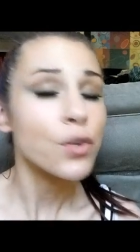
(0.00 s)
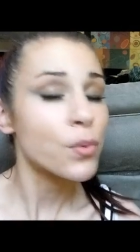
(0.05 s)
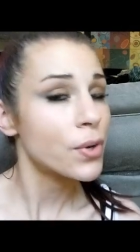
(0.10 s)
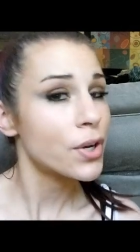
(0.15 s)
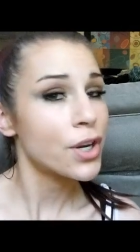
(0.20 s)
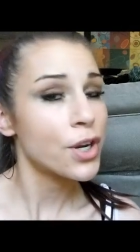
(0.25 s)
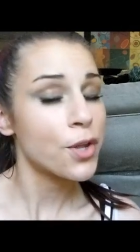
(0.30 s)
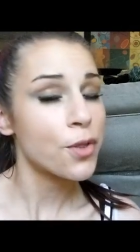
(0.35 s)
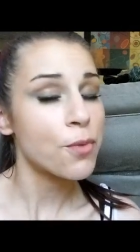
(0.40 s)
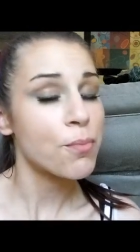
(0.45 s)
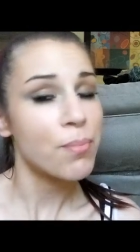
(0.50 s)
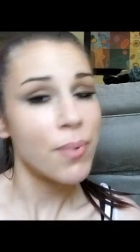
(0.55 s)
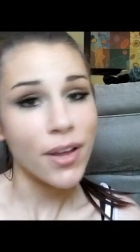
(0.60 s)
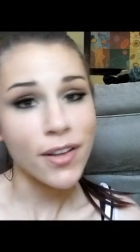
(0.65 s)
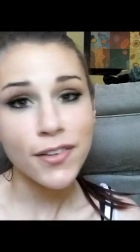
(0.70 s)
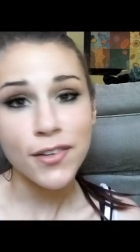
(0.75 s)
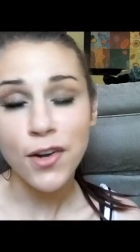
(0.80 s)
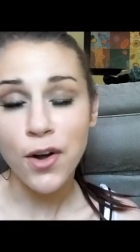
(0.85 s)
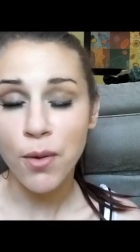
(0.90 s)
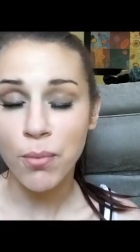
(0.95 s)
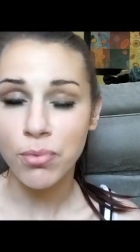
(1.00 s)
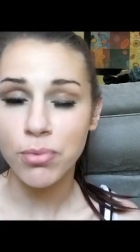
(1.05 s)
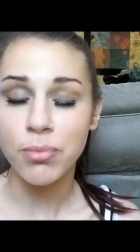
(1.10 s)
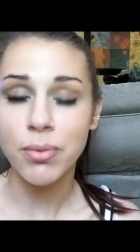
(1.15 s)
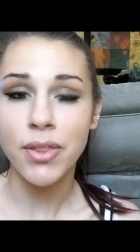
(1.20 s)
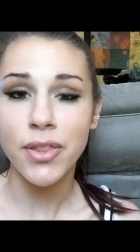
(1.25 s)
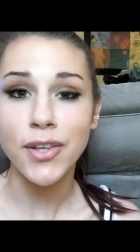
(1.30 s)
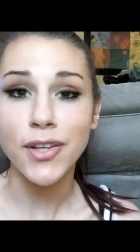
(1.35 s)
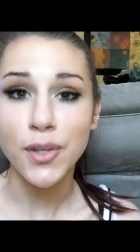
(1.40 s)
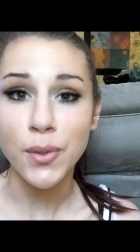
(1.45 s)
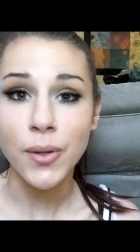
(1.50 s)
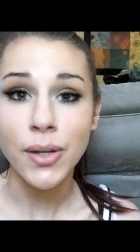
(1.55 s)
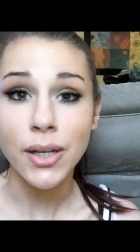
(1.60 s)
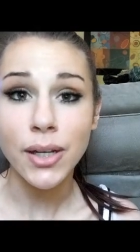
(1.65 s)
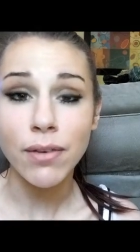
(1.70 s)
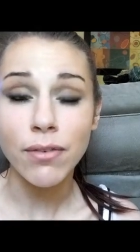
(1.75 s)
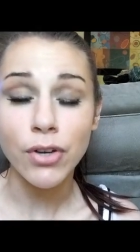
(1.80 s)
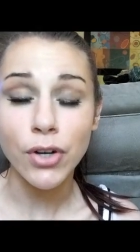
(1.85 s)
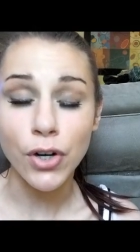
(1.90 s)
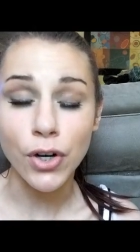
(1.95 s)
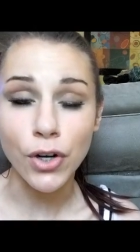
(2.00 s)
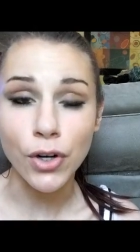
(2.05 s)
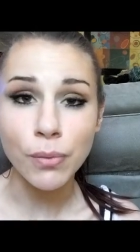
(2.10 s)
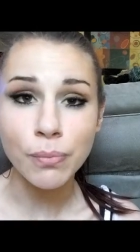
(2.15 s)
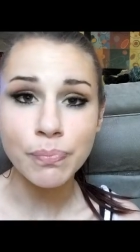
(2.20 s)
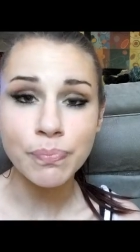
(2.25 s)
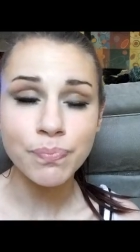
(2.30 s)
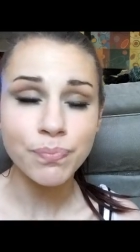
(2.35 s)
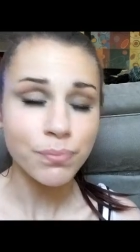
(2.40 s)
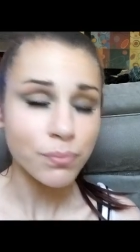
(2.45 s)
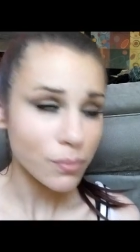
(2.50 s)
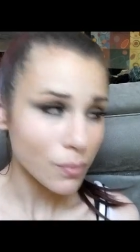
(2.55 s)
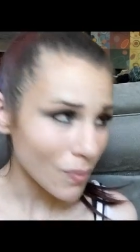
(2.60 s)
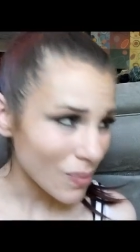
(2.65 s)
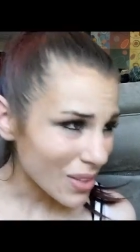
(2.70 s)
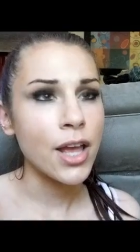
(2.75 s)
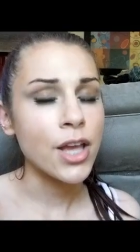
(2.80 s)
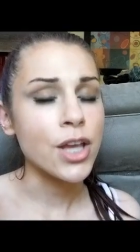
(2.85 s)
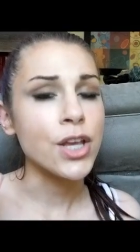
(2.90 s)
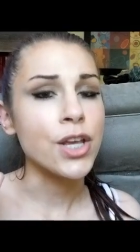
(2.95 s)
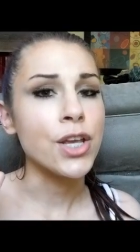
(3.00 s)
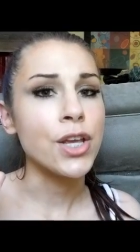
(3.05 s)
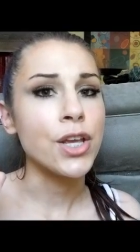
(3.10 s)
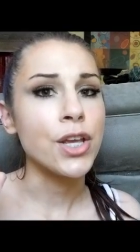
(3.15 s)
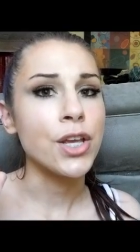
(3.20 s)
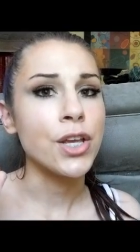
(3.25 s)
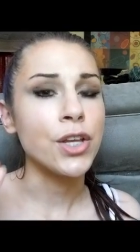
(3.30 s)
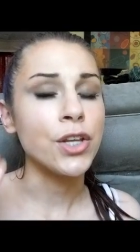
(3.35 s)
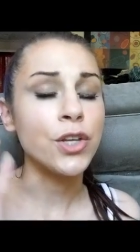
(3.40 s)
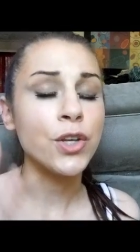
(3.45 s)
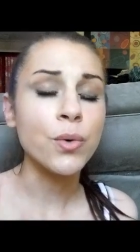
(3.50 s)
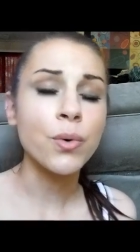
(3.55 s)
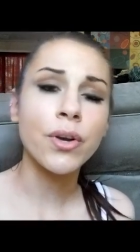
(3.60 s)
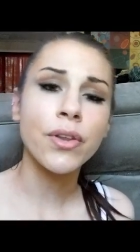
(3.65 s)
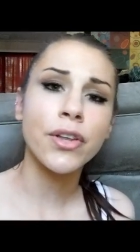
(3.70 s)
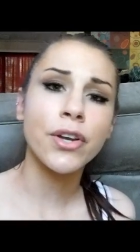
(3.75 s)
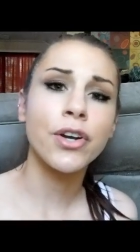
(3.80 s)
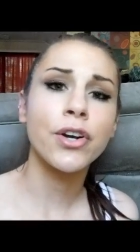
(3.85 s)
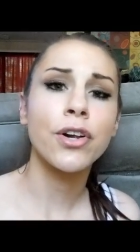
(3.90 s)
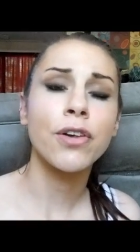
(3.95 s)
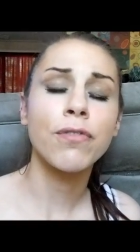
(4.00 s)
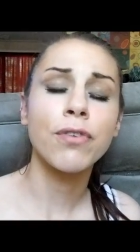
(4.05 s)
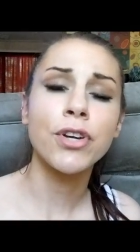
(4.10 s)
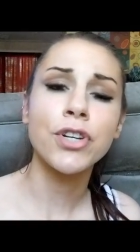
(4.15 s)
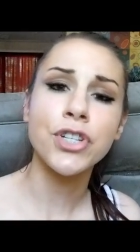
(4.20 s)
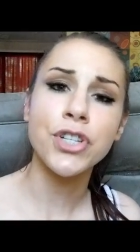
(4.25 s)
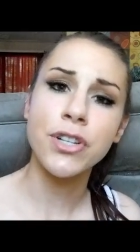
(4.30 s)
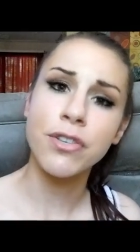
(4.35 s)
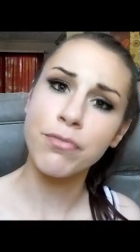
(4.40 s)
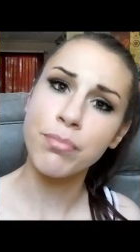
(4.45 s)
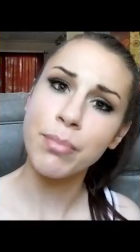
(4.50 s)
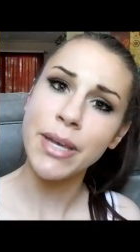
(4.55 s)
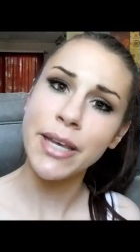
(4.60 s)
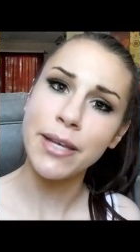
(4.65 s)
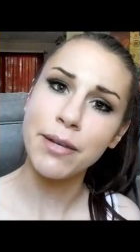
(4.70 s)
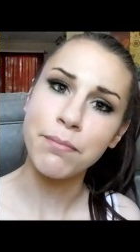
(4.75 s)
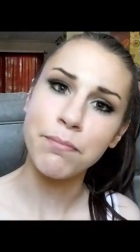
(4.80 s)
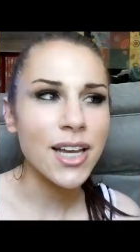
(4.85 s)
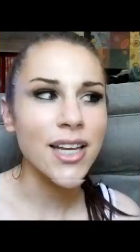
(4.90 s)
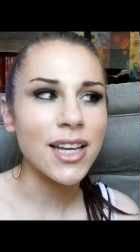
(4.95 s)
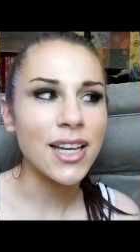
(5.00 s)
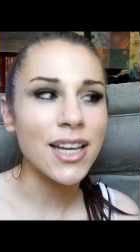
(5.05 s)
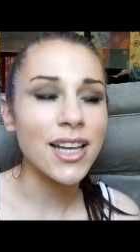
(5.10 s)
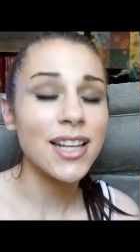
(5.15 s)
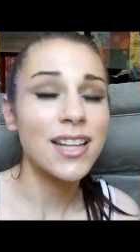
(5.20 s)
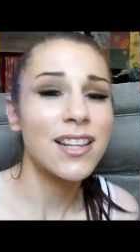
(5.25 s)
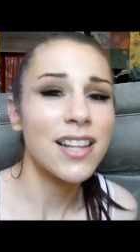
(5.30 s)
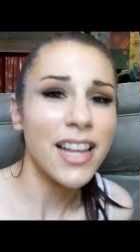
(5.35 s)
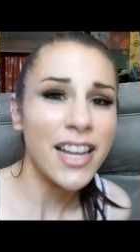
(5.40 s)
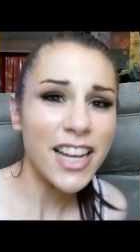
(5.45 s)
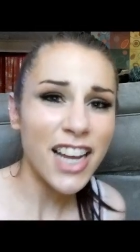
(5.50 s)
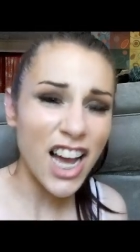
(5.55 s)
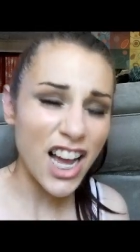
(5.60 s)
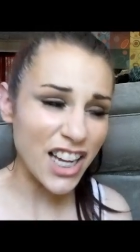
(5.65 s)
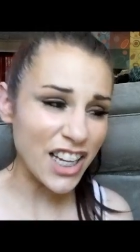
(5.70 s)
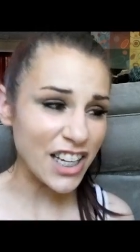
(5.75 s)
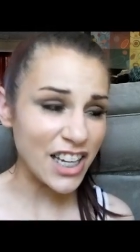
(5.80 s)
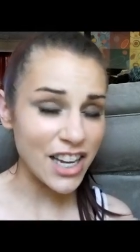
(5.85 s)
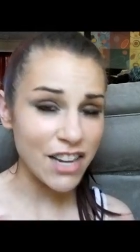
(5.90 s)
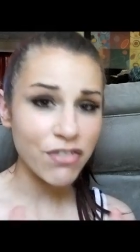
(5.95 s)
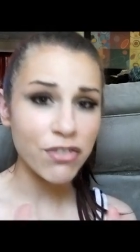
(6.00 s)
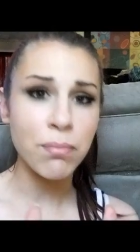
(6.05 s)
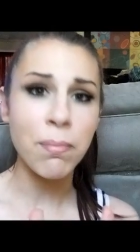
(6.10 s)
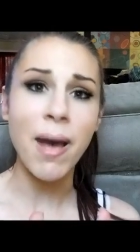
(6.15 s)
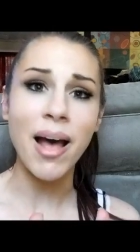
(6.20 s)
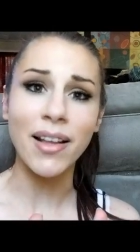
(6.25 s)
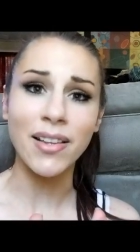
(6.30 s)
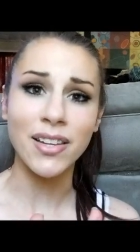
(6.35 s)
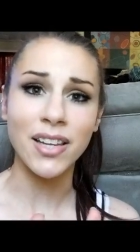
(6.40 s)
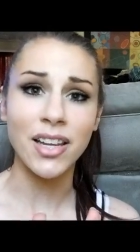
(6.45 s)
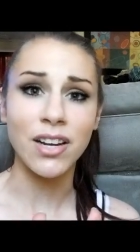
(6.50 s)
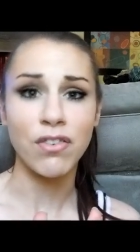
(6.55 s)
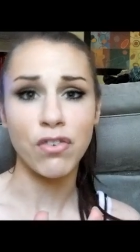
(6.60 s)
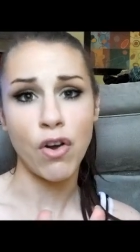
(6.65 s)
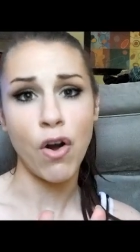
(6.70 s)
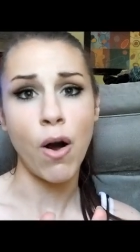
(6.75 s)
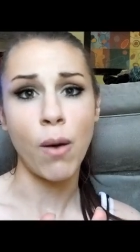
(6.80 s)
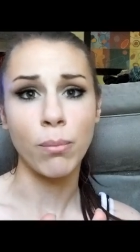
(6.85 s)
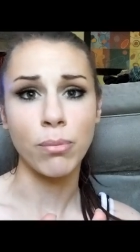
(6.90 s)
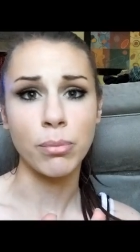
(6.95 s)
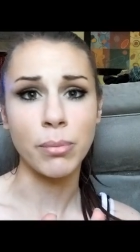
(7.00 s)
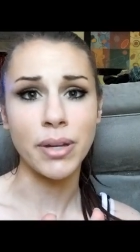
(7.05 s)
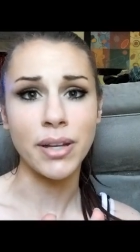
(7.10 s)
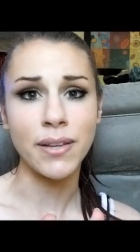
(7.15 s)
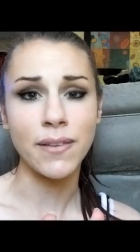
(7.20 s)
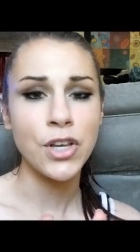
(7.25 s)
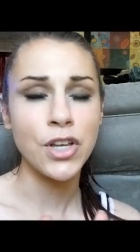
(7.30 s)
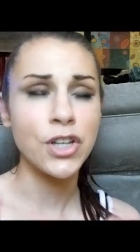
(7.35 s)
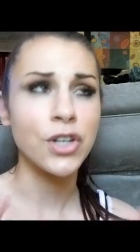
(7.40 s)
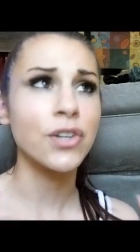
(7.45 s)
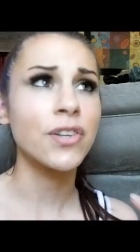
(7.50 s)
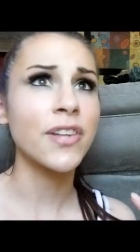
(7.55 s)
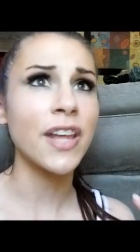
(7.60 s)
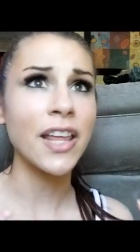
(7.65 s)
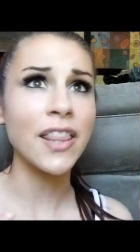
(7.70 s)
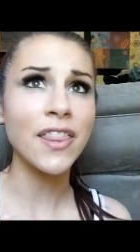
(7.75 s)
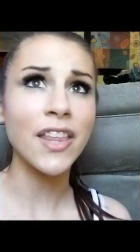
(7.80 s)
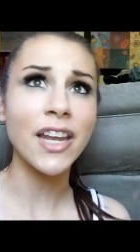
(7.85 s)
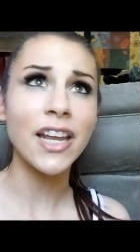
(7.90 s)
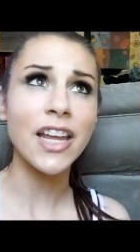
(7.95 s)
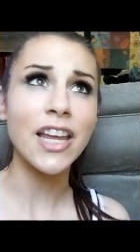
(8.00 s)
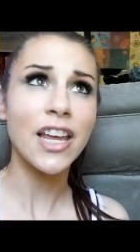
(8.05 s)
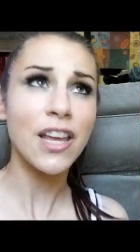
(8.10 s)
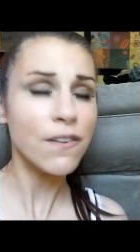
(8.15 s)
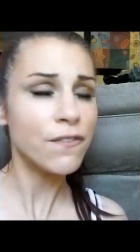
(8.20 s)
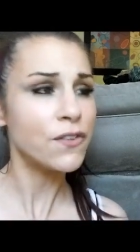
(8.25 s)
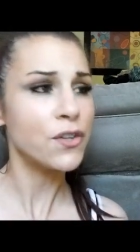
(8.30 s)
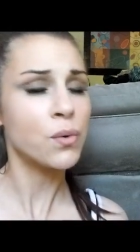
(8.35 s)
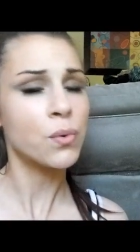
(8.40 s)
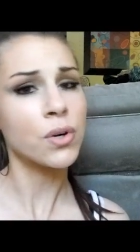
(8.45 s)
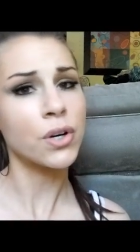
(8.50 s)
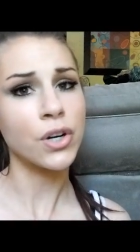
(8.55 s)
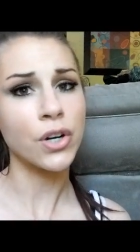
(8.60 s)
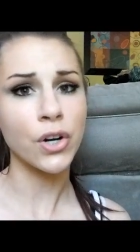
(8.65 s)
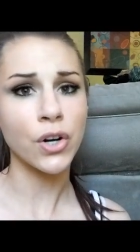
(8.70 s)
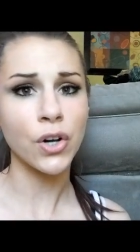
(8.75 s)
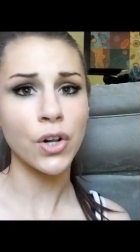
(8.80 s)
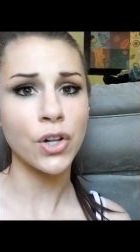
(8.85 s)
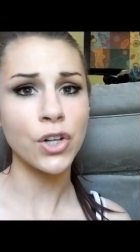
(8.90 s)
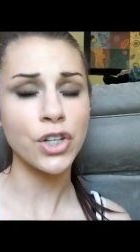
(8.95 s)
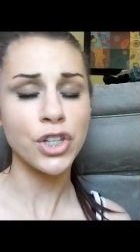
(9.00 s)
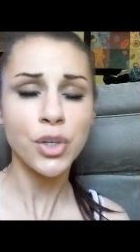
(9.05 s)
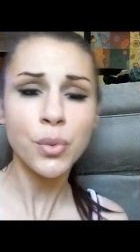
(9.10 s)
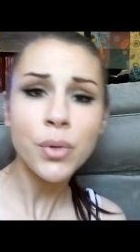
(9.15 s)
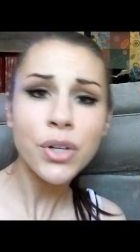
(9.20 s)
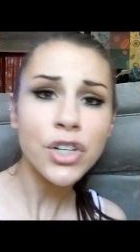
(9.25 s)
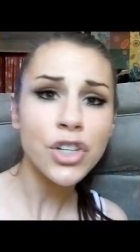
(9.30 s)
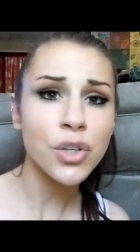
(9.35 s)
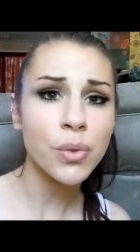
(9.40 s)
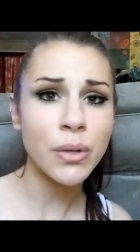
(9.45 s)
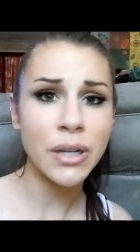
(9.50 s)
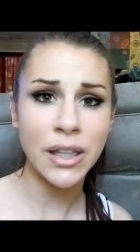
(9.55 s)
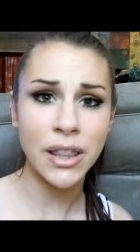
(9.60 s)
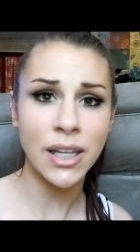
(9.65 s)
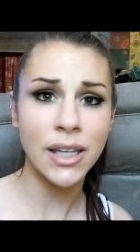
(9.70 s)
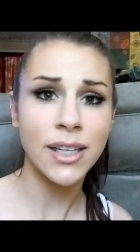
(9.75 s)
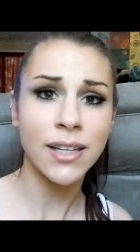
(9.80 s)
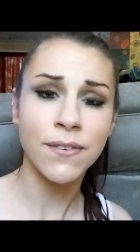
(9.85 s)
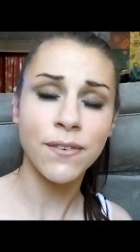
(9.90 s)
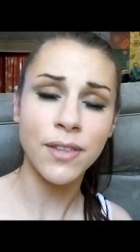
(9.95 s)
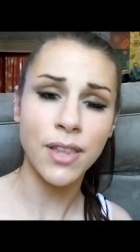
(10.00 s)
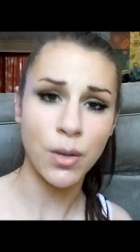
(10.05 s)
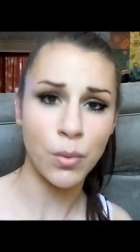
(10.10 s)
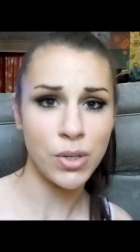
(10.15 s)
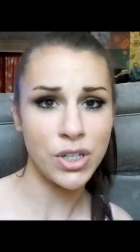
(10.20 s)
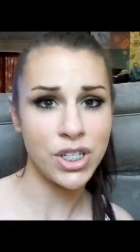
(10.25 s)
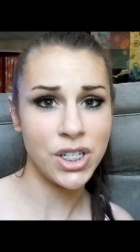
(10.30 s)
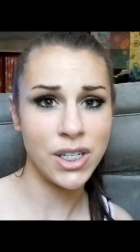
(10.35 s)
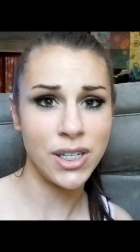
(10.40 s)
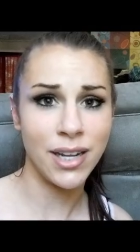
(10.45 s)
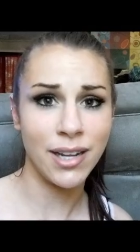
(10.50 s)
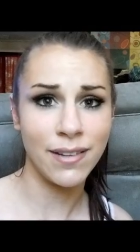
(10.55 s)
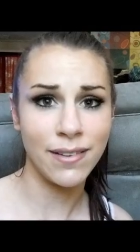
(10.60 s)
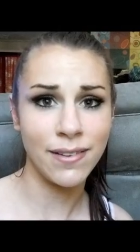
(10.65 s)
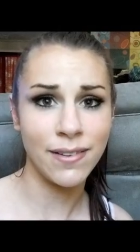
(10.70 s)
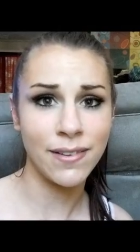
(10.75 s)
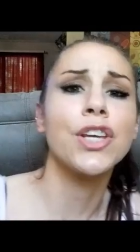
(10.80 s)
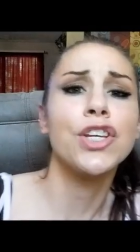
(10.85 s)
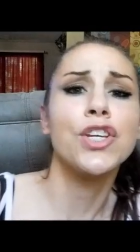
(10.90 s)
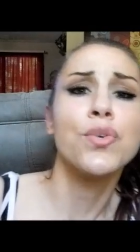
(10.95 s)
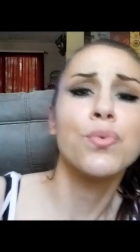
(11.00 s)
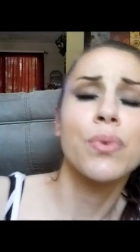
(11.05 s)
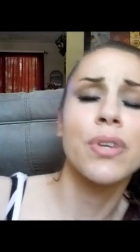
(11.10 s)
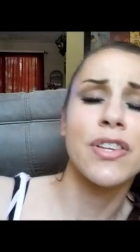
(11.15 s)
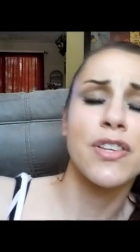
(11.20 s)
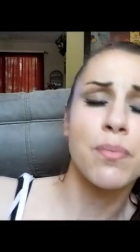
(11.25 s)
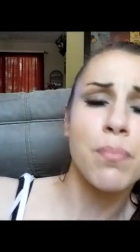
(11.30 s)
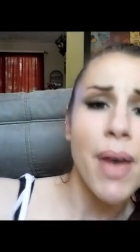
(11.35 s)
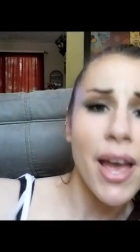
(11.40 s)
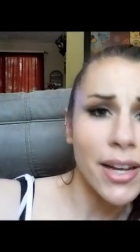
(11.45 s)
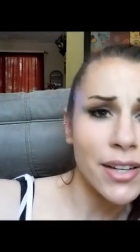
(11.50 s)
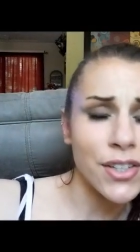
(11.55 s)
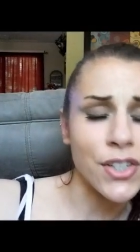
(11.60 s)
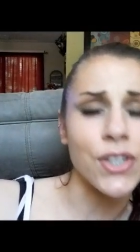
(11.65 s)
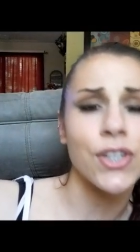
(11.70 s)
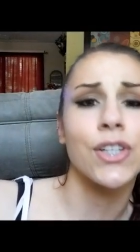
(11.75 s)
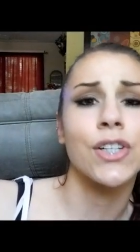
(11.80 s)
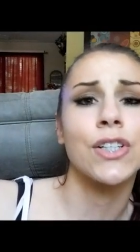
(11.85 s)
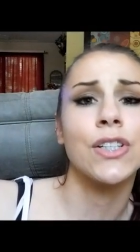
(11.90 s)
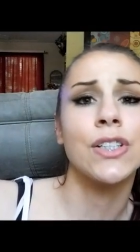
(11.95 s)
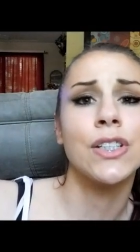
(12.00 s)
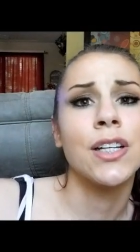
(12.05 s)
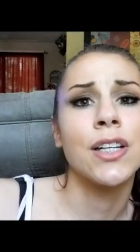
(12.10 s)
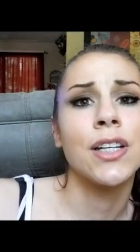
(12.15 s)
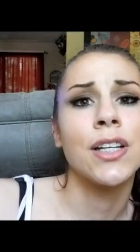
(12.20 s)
you want to know the best compliment that you can give a girl? You are the girl version of me. It's like a gift basket of compliments. You're saying that if you were a girl, you wouldn't do anything different than what she does. You respect her